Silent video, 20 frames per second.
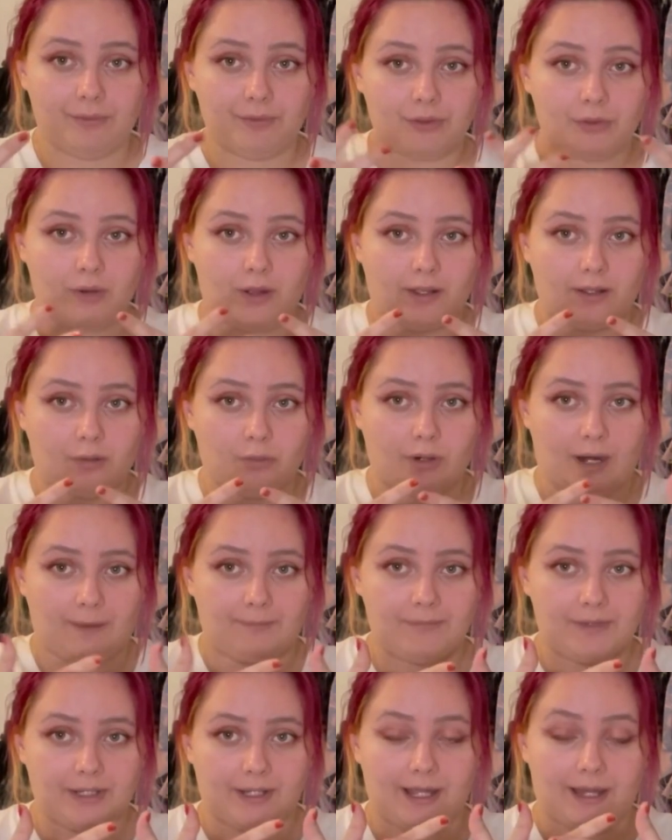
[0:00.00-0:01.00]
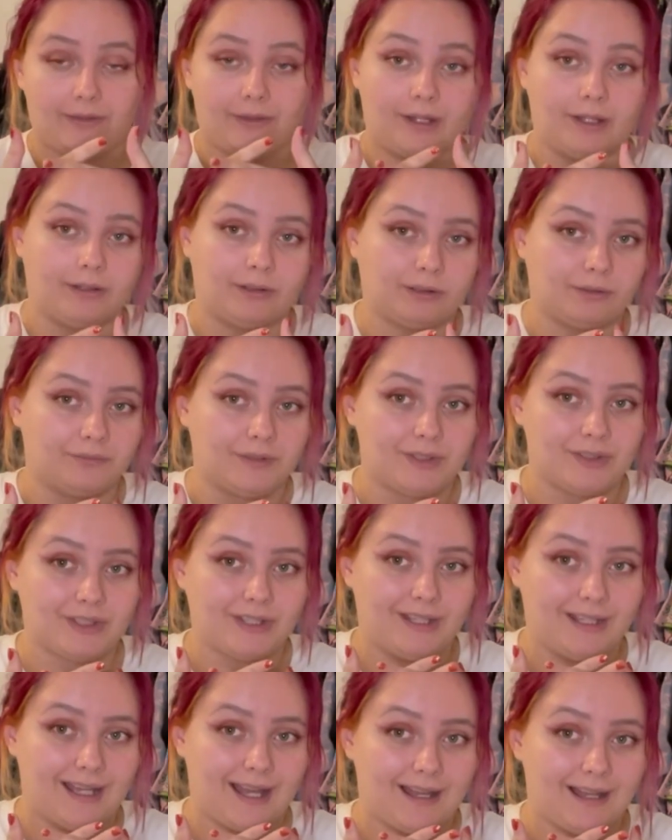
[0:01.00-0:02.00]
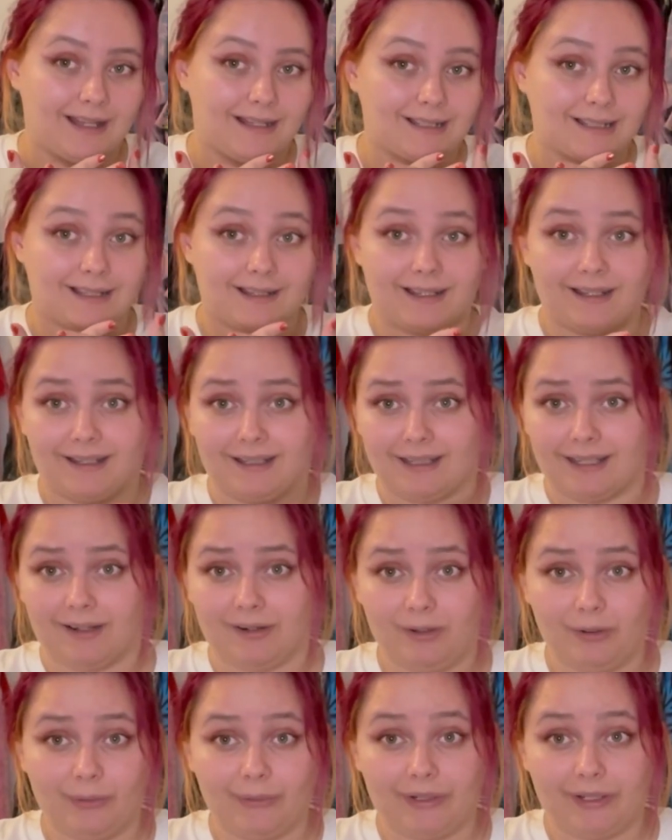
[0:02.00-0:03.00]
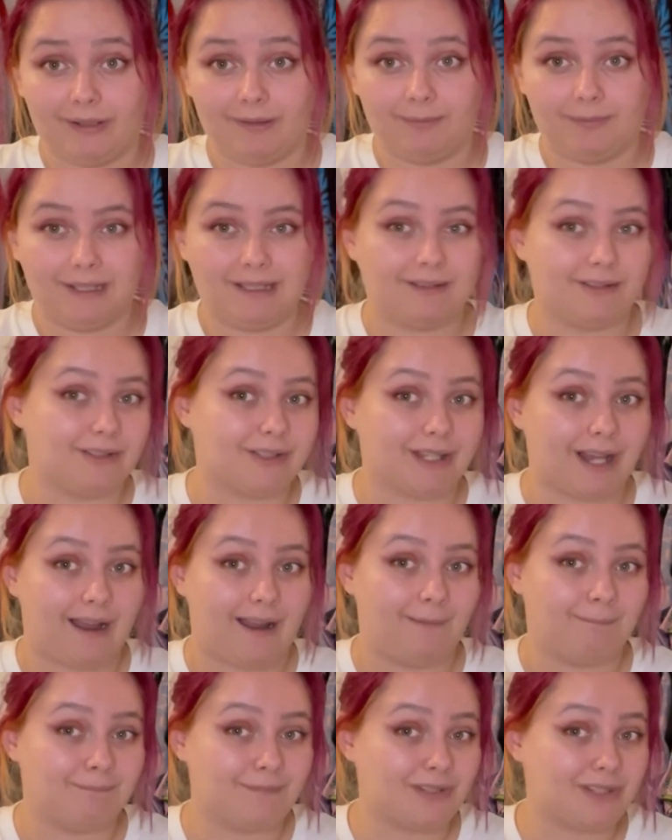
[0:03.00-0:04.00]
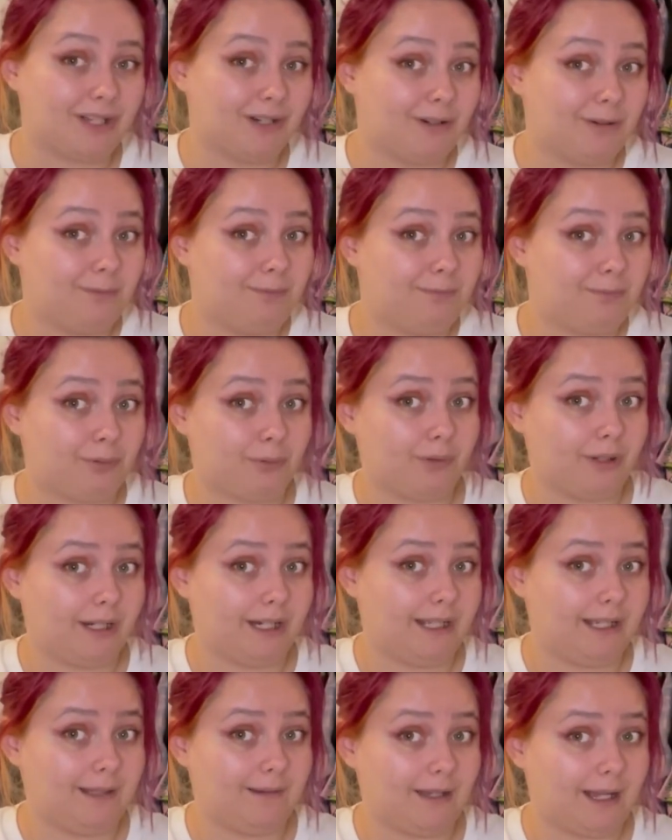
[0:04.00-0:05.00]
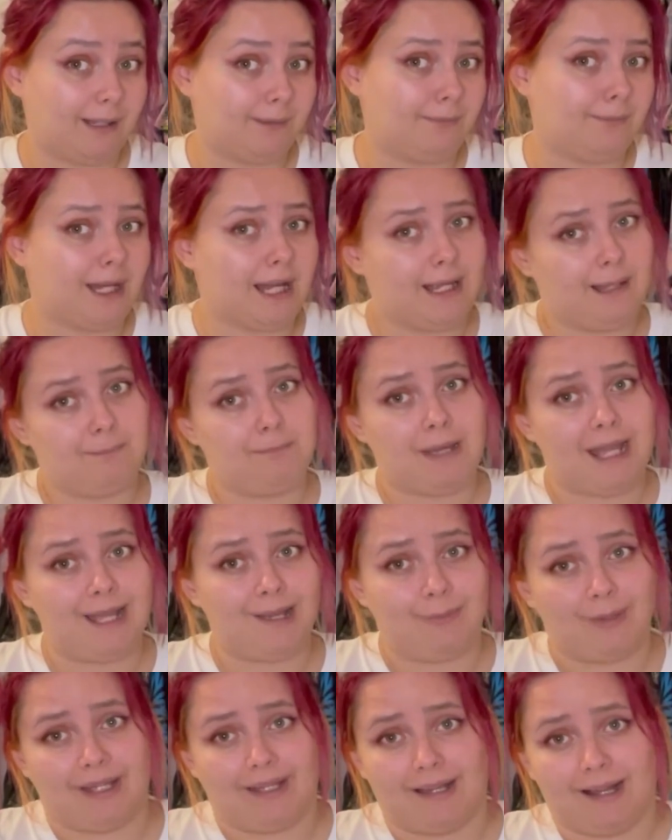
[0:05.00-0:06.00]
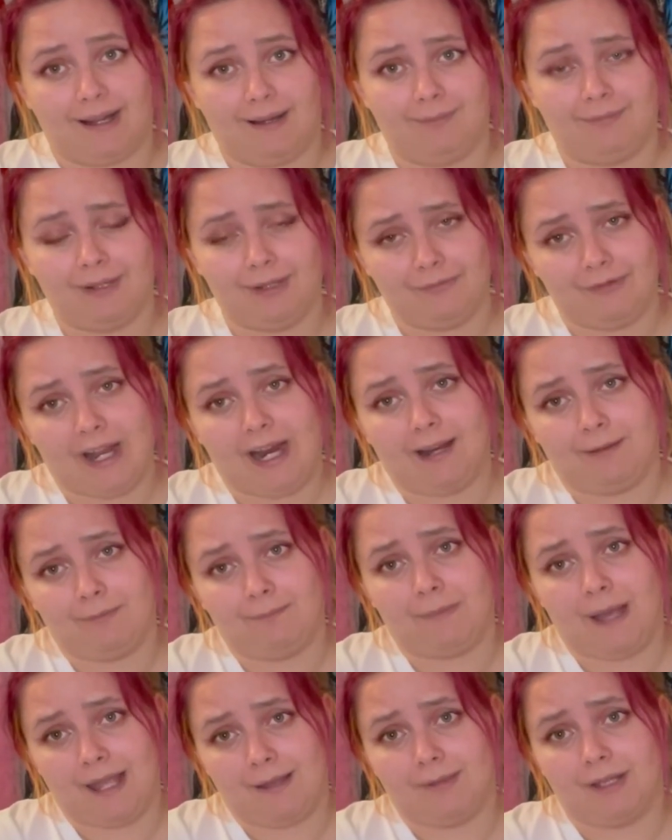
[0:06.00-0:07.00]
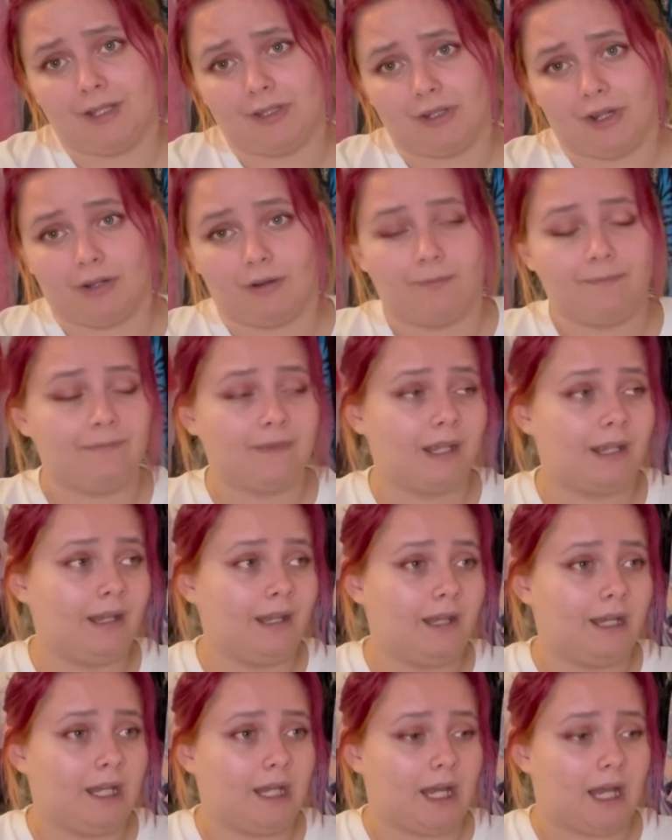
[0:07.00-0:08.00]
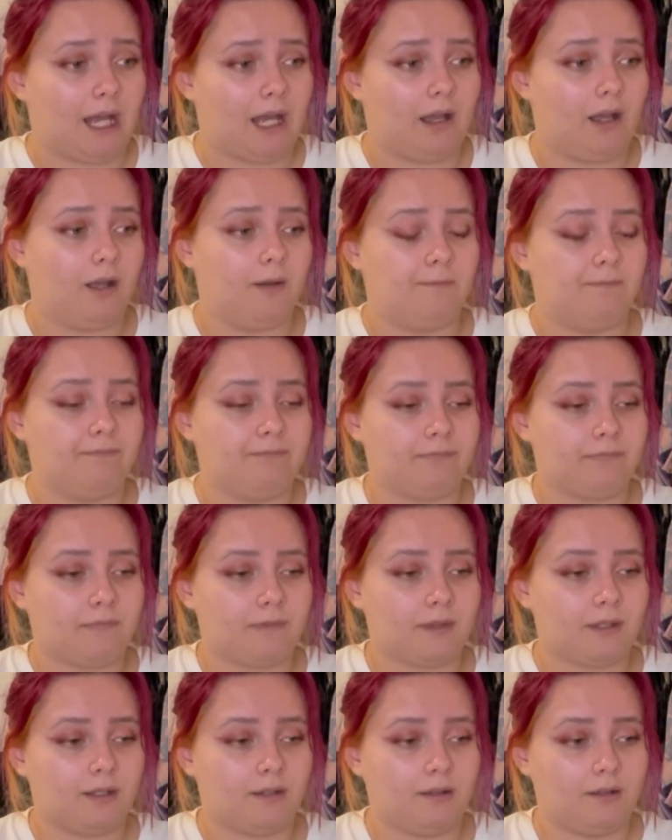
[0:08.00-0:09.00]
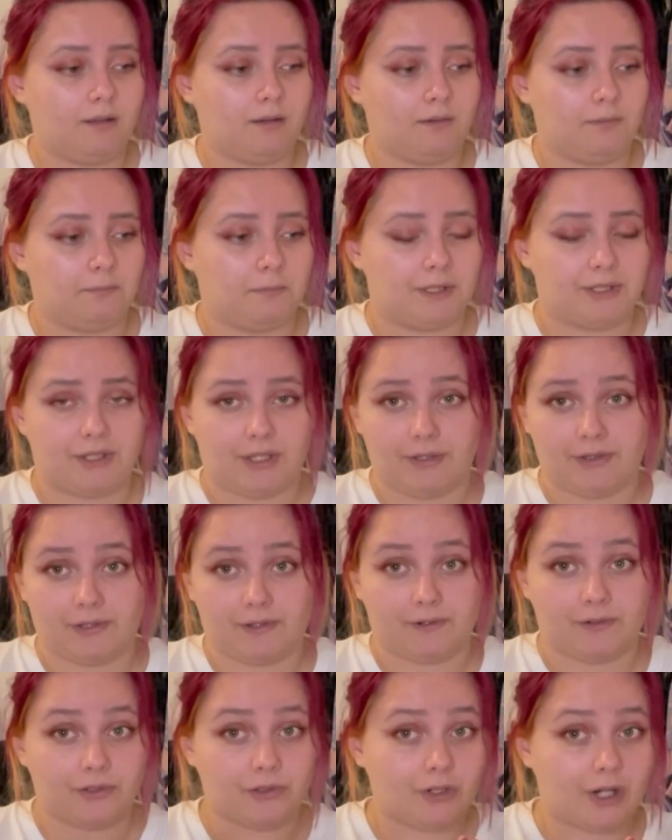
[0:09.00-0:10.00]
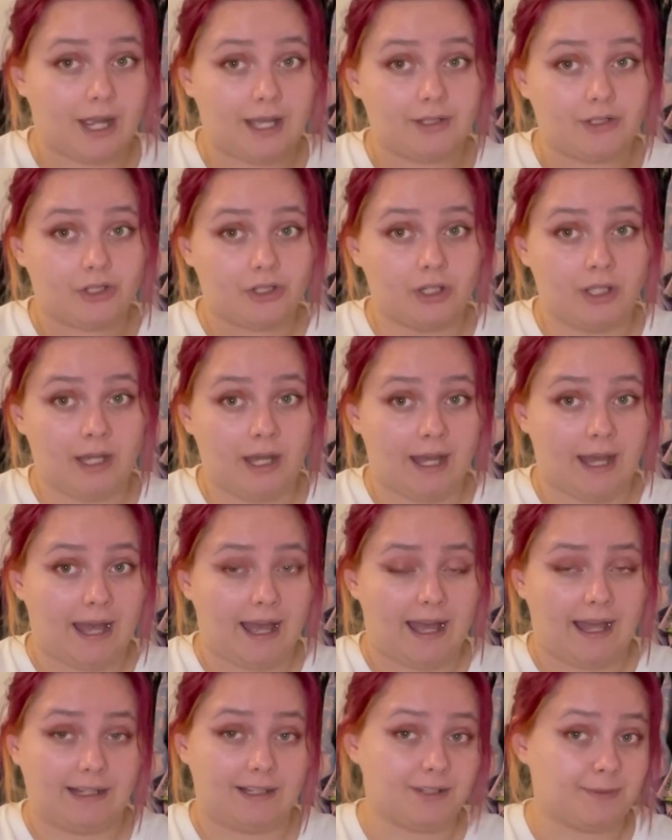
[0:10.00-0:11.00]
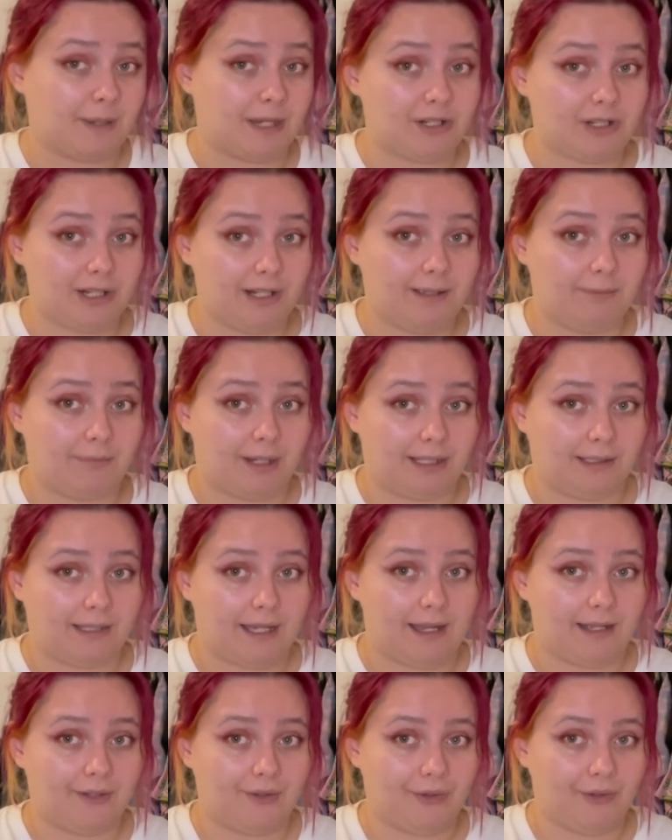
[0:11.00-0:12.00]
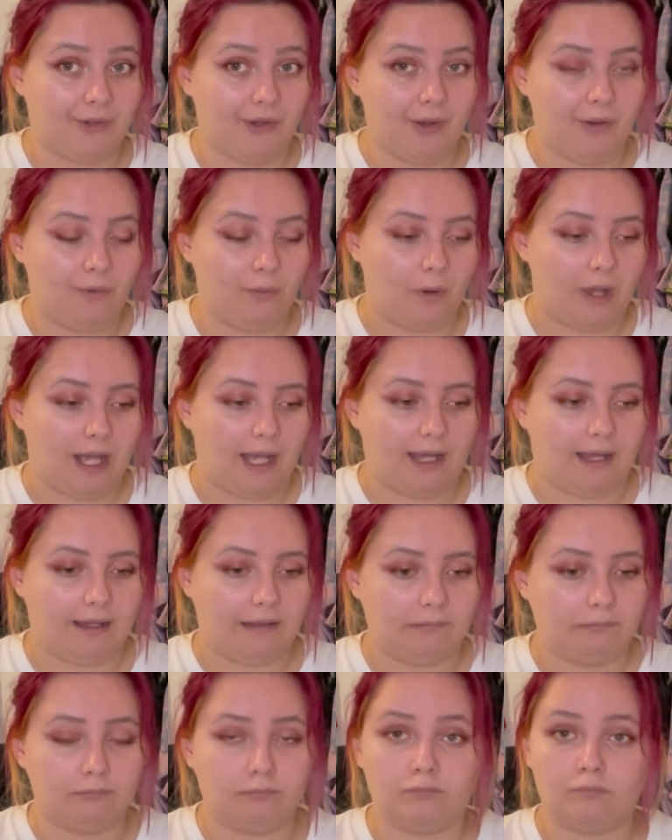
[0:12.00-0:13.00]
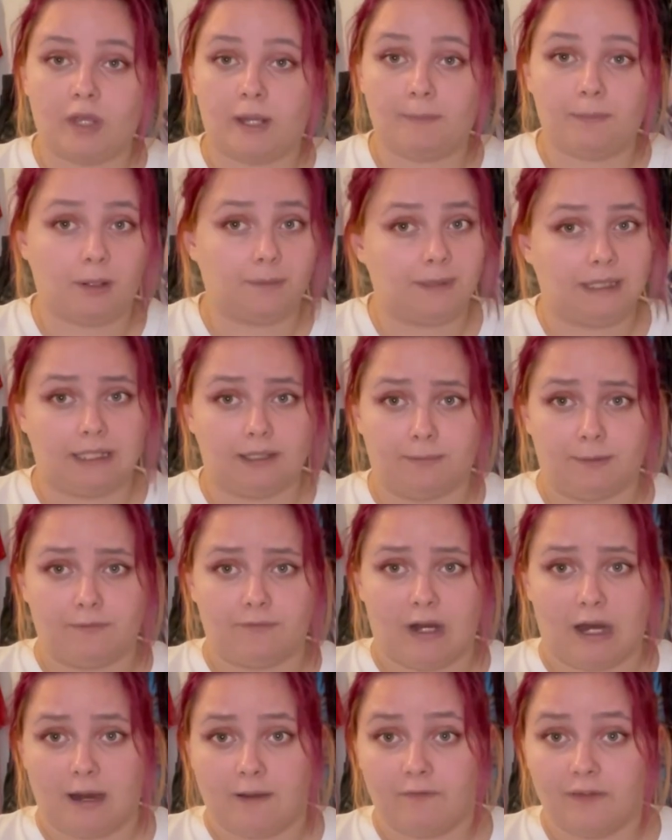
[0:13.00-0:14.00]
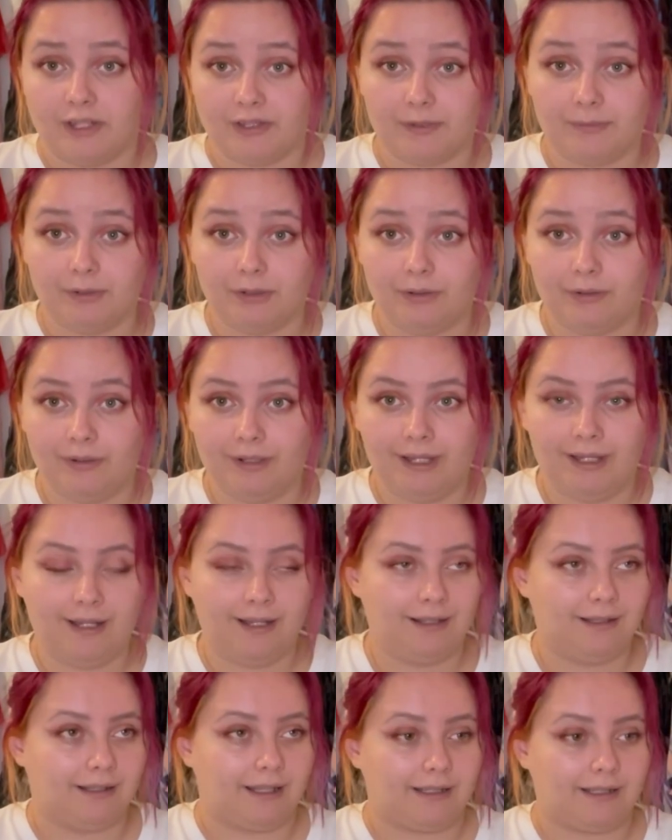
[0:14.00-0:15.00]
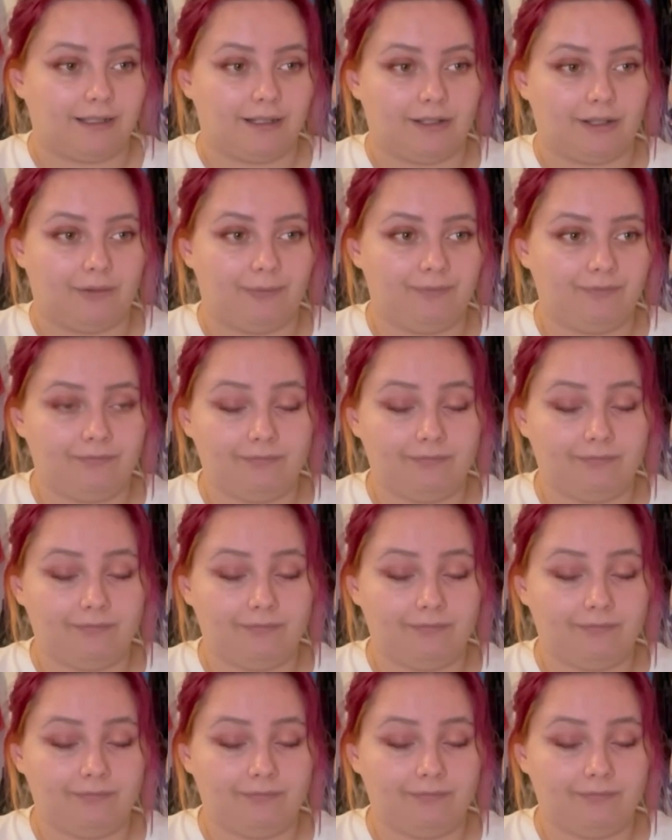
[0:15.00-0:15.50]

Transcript: was quite cramped together. And obviously as I get older, because I'm still pretty, I'm baby, I'm a very baby adult, my skin's gonna stretch, and especially in my legs where they're probably gonna be very visible, like, you know,